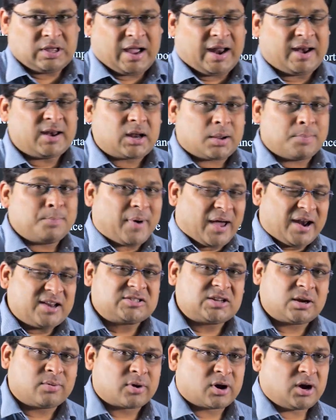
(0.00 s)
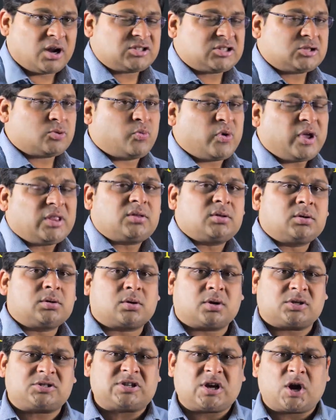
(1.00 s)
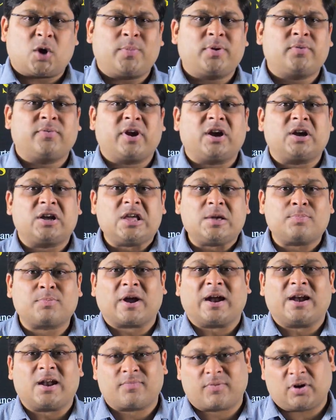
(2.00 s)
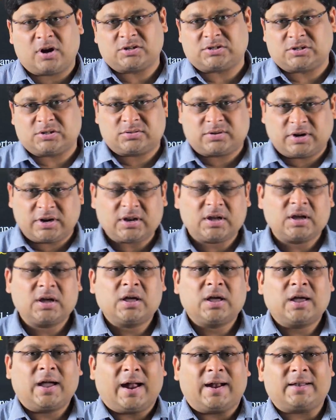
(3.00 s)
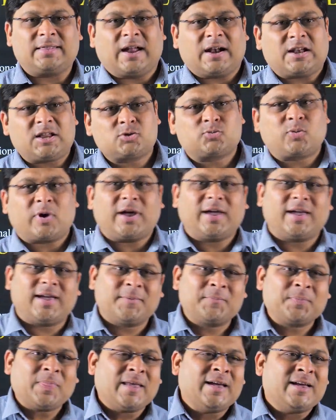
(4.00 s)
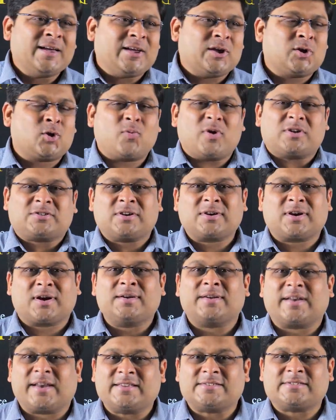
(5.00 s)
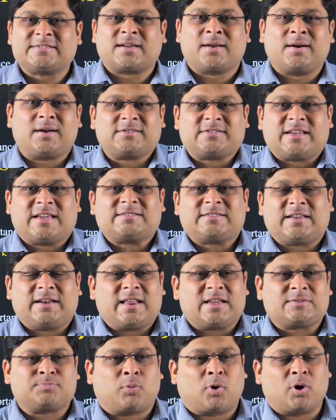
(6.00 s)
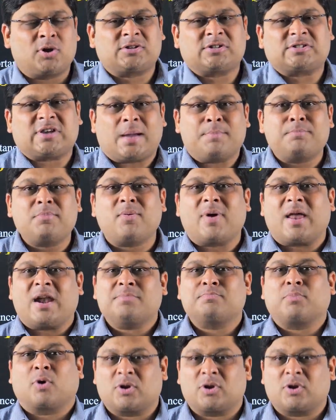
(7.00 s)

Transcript: And in comparison, our relations with Russia have been very deep kind of relations, right? And that is why Western countries criticize India's policy as ambivalent